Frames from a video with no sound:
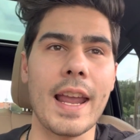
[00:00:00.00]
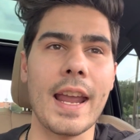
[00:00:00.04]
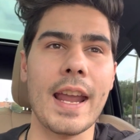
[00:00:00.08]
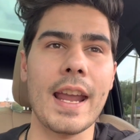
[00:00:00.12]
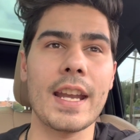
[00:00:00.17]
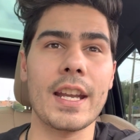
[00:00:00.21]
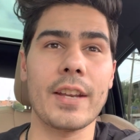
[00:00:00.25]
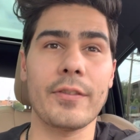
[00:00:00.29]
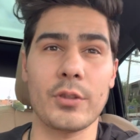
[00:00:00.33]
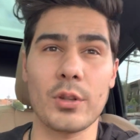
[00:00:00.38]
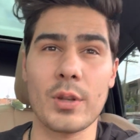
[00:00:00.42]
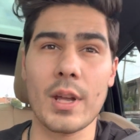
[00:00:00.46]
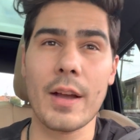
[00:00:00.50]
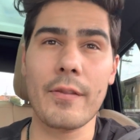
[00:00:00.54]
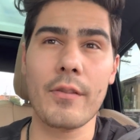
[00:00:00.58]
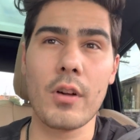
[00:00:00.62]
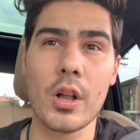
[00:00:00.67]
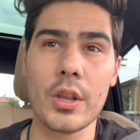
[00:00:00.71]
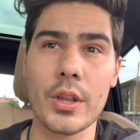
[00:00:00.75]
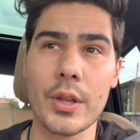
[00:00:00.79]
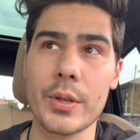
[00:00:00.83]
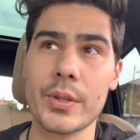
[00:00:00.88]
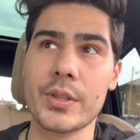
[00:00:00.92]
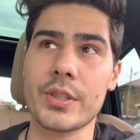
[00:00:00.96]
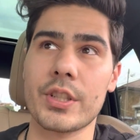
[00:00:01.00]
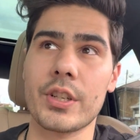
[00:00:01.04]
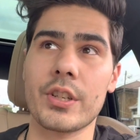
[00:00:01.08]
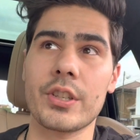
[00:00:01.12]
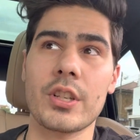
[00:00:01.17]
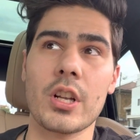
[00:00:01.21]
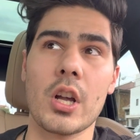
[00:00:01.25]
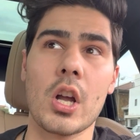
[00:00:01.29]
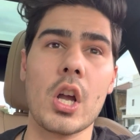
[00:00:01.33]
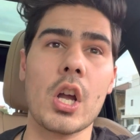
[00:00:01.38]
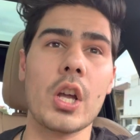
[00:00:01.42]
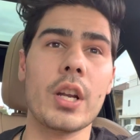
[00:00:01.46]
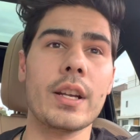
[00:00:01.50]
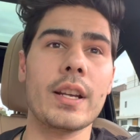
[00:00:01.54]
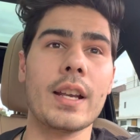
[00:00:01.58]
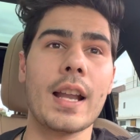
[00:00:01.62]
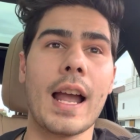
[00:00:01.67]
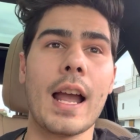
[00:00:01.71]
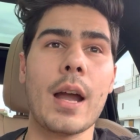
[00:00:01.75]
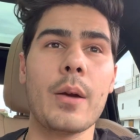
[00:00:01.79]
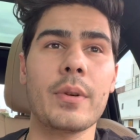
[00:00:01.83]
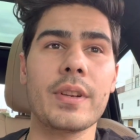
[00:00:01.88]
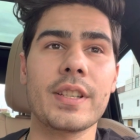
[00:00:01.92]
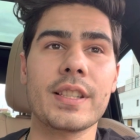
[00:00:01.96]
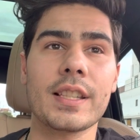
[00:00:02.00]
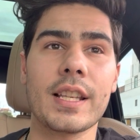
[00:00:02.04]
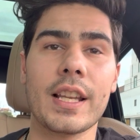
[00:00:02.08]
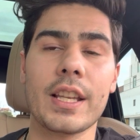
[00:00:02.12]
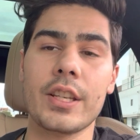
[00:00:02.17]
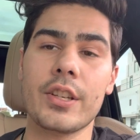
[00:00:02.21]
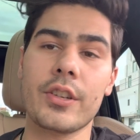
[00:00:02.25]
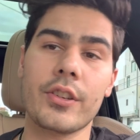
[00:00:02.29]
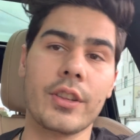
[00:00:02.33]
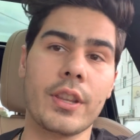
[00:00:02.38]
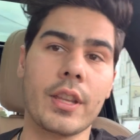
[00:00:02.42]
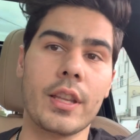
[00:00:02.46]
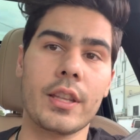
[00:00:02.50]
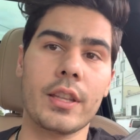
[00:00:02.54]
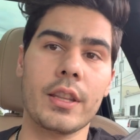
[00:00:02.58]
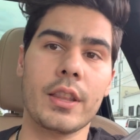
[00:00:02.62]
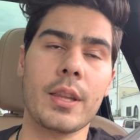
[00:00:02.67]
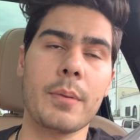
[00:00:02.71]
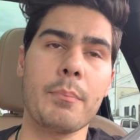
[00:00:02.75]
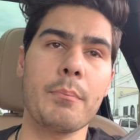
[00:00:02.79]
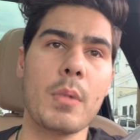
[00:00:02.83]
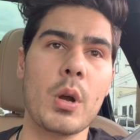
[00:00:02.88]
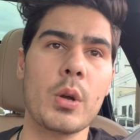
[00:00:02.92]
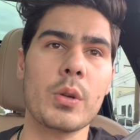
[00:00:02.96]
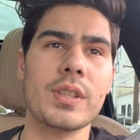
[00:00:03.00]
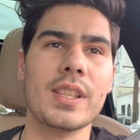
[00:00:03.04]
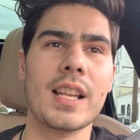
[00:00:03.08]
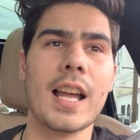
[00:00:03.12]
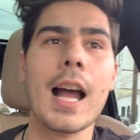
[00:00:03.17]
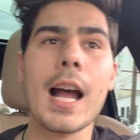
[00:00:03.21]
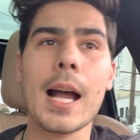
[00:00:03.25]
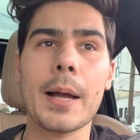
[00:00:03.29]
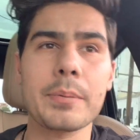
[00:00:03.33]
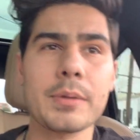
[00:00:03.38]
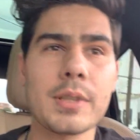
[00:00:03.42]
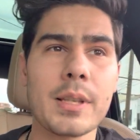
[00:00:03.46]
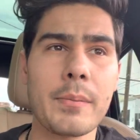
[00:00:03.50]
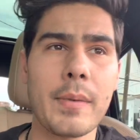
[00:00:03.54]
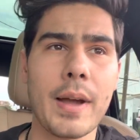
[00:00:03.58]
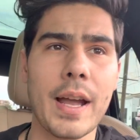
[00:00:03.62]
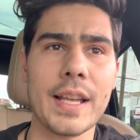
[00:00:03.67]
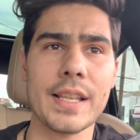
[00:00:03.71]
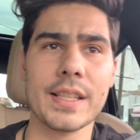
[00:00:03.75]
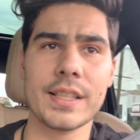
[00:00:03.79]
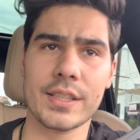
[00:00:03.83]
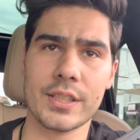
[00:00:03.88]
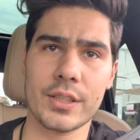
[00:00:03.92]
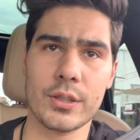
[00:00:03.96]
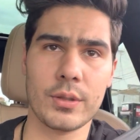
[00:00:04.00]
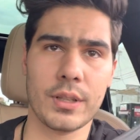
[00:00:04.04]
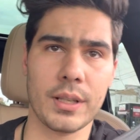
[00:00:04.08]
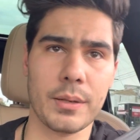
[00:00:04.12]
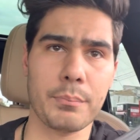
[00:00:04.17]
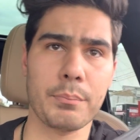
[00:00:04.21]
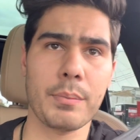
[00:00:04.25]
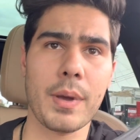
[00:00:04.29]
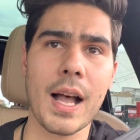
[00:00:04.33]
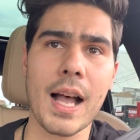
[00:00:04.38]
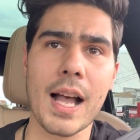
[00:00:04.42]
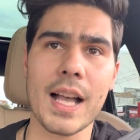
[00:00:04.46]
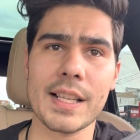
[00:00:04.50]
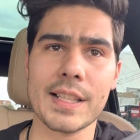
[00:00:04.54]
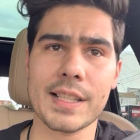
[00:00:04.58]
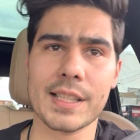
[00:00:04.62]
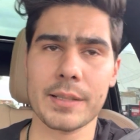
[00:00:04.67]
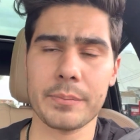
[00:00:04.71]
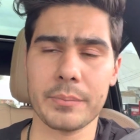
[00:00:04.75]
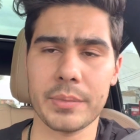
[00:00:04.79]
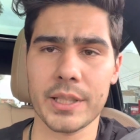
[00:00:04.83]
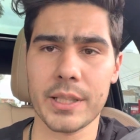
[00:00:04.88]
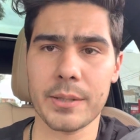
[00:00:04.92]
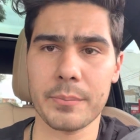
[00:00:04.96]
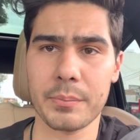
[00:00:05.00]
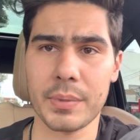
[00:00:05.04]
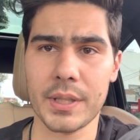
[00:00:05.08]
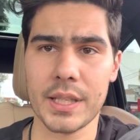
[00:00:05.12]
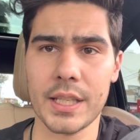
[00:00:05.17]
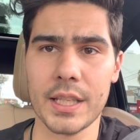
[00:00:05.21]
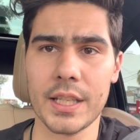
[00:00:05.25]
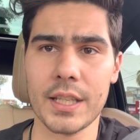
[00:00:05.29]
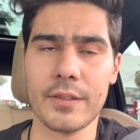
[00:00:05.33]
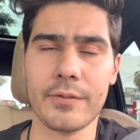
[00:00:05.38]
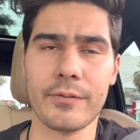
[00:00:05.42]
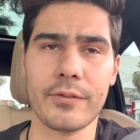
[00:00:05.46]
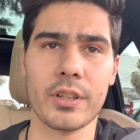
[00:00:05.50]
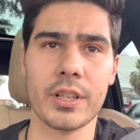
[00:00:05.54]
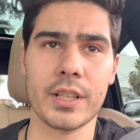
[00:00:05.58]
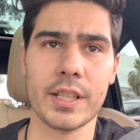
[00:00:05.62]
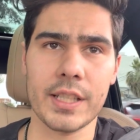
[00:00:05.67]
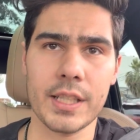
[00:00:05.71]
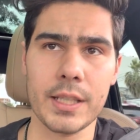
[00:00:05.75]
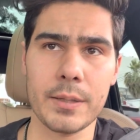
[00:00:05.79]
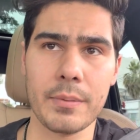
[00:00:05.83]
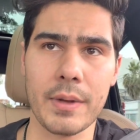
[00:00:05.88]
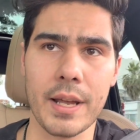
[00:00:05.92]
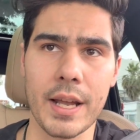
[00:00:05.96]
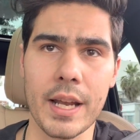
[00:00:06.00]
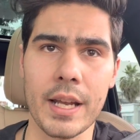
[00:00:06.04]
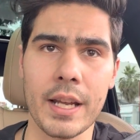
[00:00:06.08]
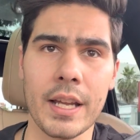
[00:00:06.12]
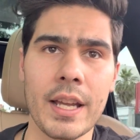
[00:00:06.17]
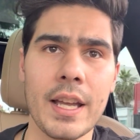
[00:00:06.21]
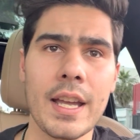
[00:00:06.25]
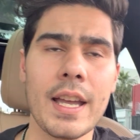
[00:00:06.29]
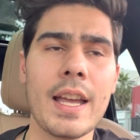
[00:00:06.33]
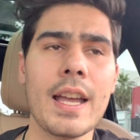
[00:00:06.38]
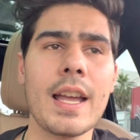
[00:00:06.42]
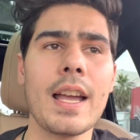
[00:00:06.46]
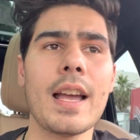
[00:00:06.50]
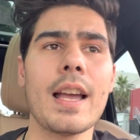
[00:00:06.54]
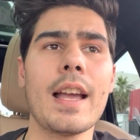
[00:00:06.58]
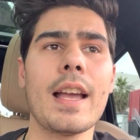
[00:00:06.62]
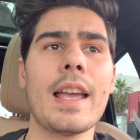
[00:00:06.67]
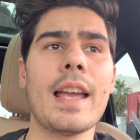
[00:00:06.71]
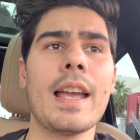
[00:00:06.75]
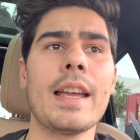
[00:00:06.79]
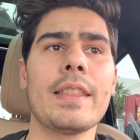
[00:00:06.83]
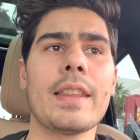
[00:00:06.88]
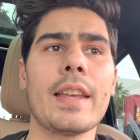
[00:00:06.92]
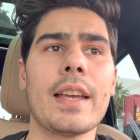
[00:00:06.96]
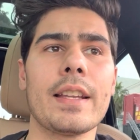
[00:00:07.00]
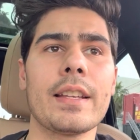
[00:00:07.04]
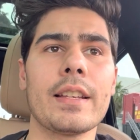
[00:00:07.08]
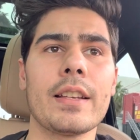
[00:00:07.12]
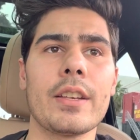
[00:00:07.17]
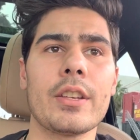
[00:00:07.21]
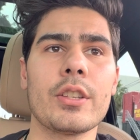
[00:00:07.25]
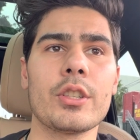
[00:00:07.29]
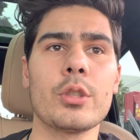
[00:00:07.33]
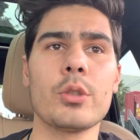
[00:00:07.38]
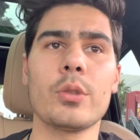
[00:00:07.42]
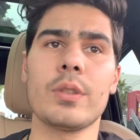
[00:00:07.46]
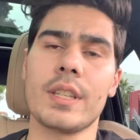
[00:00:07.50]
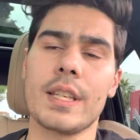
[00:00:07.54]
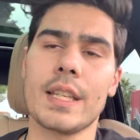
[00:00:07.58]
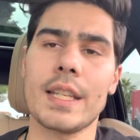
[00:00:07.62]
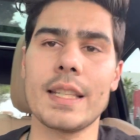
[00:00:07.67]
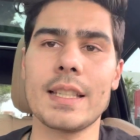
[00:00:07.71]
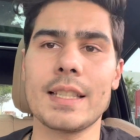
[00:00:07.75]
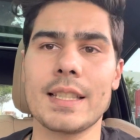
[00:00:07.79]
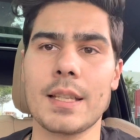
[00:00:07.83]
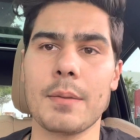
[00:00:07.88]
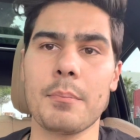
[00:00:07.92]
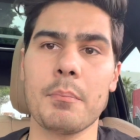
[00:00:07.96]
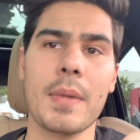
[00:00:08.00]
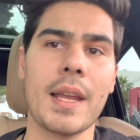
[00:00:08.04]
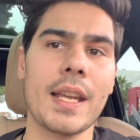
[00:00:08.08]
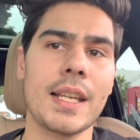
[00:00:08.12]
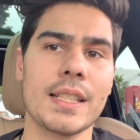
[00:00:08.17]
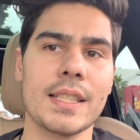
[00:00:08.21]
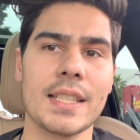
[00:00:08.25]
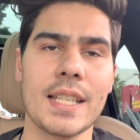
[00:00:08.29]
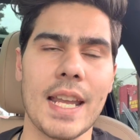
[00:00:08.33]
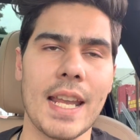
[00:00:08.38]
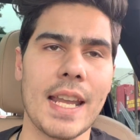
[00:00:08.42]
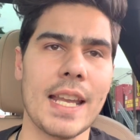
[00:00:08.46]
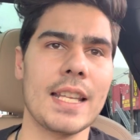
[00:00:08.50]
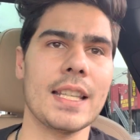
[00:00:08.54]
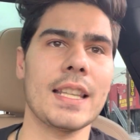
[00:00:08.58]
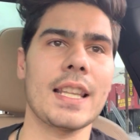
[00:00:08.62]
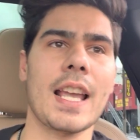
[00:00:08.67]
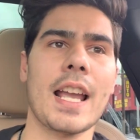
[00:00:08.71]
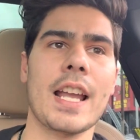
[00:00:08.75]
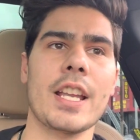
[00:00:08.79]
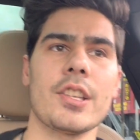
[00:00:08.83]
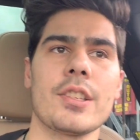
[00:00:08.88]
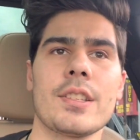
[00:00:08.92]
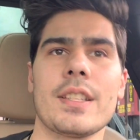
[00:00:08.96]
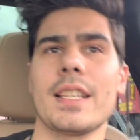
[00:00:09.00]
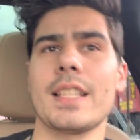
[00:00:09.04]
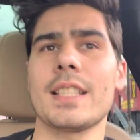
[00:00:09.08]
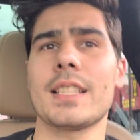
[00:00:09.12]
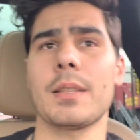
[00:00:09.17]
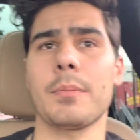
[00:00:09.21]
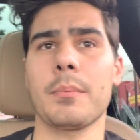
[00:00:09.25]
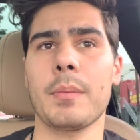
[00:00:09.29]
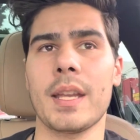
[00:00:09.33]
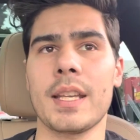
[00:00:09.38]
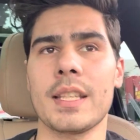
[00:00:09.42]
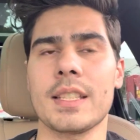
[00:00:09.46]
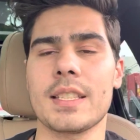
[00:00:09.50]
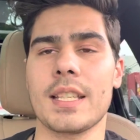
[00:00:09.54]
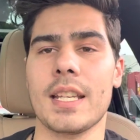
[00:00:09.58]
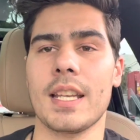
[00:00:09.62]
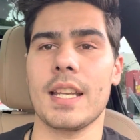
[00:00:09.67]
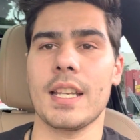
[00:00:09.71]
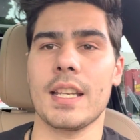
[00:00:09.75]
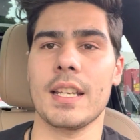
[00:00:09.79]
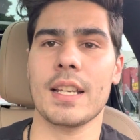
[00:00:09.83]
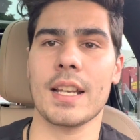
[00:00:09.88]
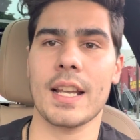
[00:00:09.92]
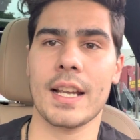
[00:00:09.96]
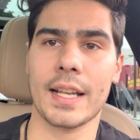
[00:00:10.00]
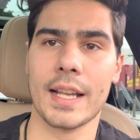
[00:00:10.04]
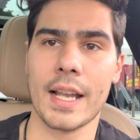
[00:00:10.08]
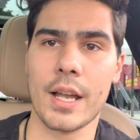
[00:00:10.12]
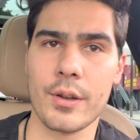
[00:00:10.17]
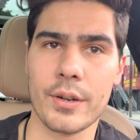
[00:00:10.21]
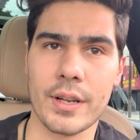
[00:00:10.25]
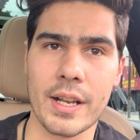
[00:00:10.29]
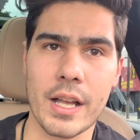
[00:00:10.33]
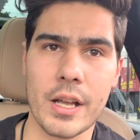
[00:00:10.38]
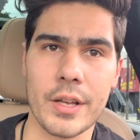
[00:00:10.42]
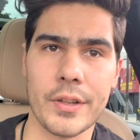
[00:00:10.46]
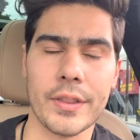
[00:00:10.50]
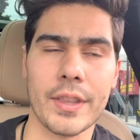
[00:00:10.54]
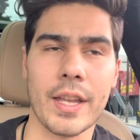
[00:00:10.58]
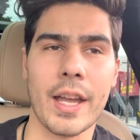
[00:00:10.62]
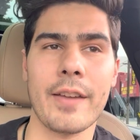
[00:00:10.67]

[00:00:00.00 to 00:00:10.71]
And if you have all those turned on, I would say you're the most optimized you can possibly be for eBay. And then you need to maintain that. You need to maintain account health.